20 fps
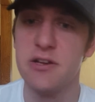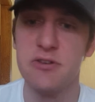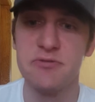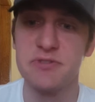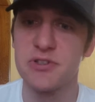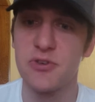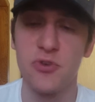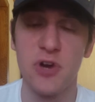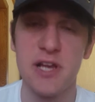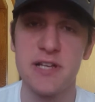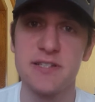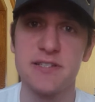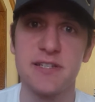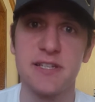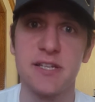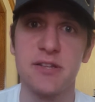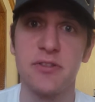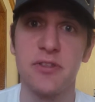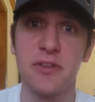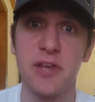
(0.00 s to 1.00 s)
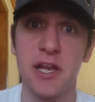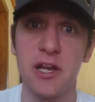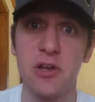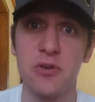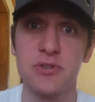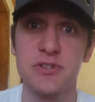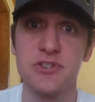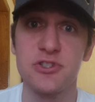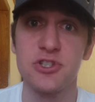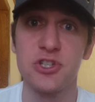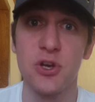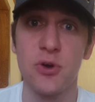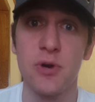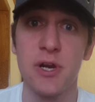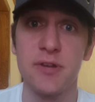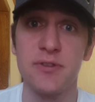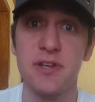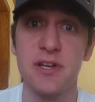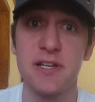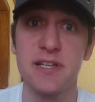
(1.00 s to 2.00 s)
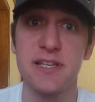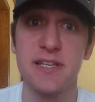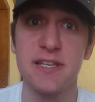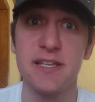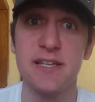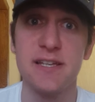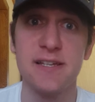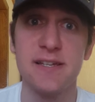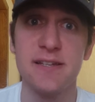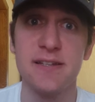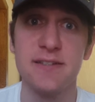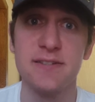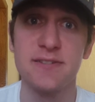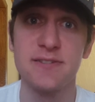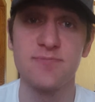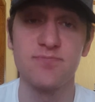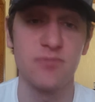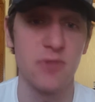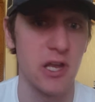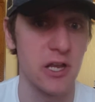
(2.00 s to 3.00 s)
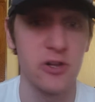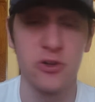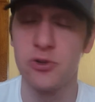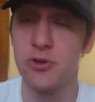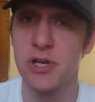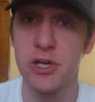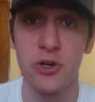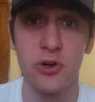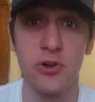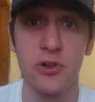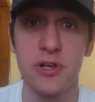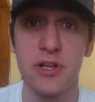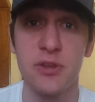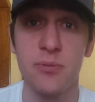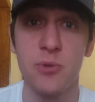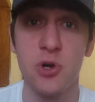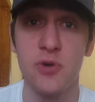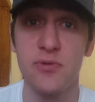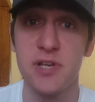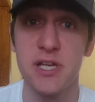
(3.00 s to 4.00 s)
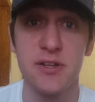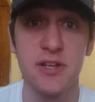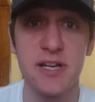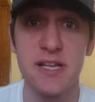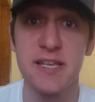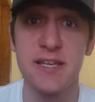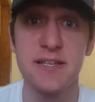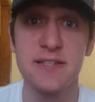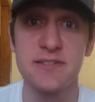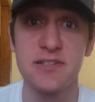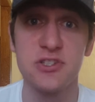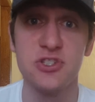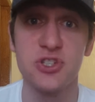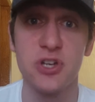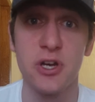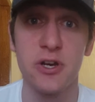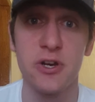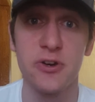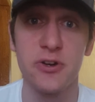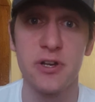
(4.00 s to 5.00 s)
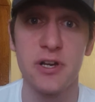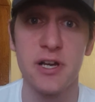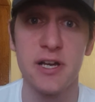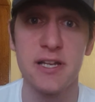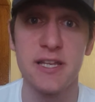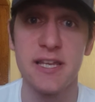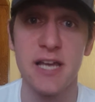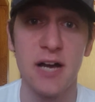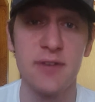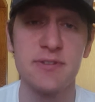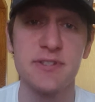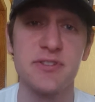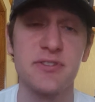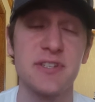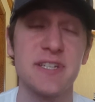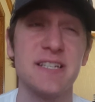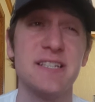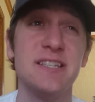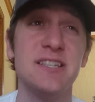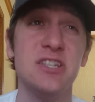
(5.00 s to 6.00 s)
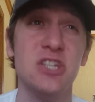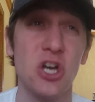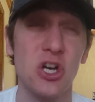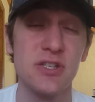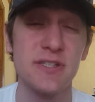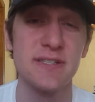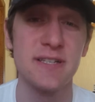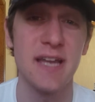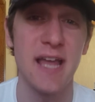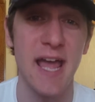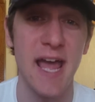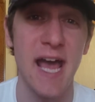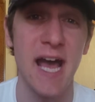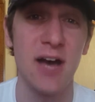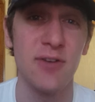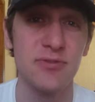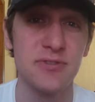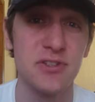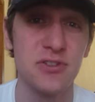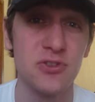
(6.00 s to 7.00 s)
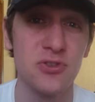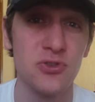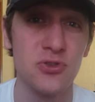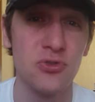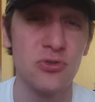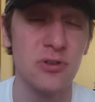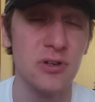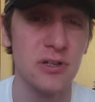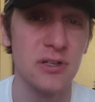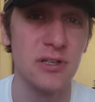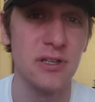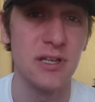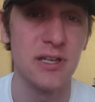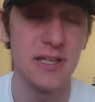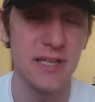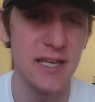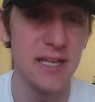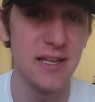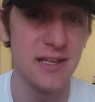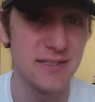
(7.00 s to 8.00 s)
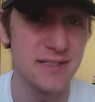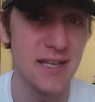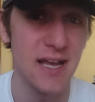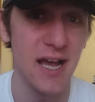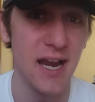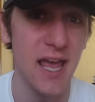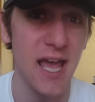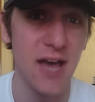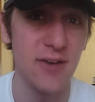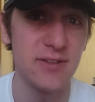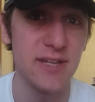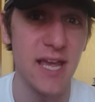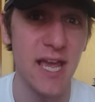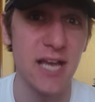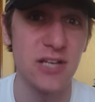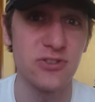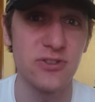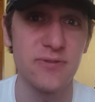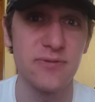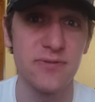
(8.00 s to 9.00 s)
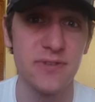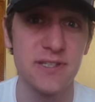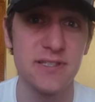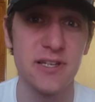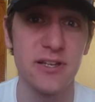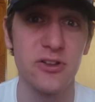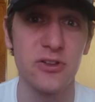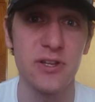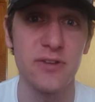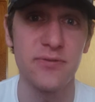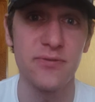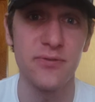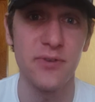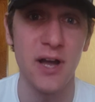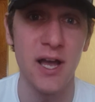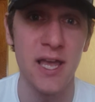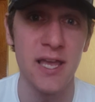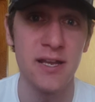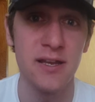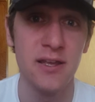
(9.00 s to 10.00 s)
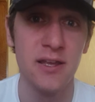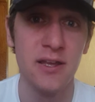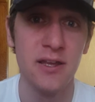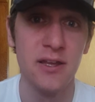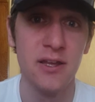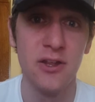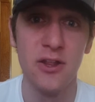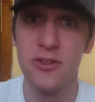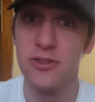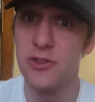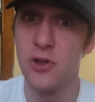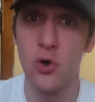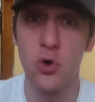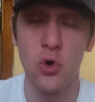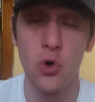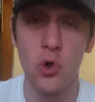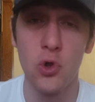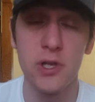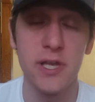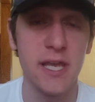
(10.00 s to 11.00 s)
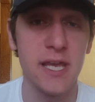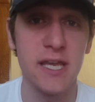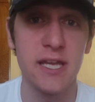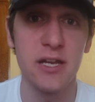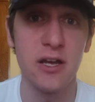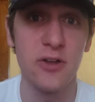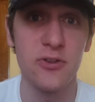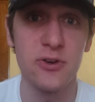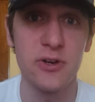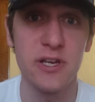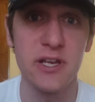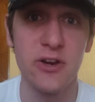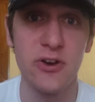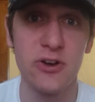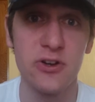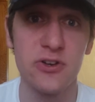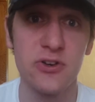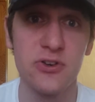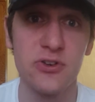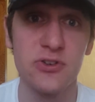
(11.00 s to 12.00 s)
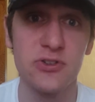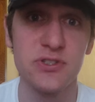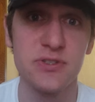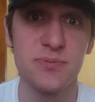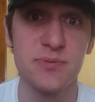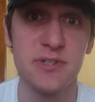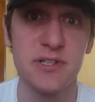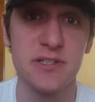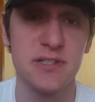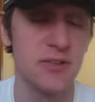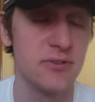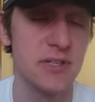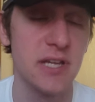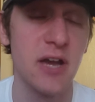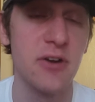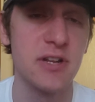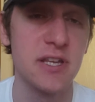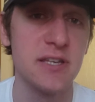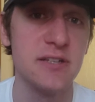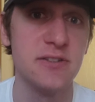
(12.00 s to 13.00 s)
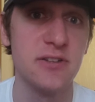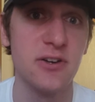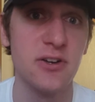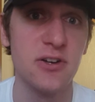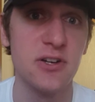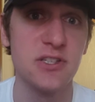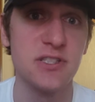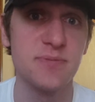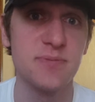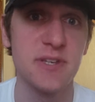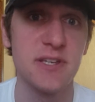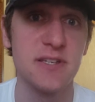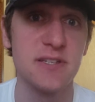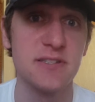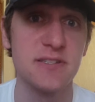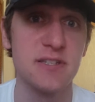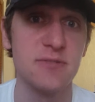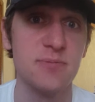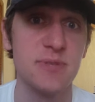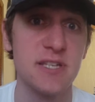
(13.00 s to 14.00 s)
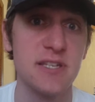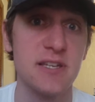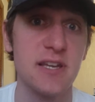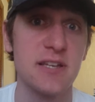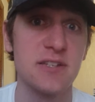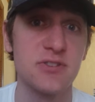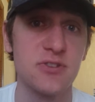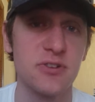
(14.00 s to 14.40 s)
It's great seeing Thanos showing that he is, including early in the movie, that he is a juggernaut. He obviously does not have to actually physically fight the Hulk and other characters, but no doubt he does, because it'd be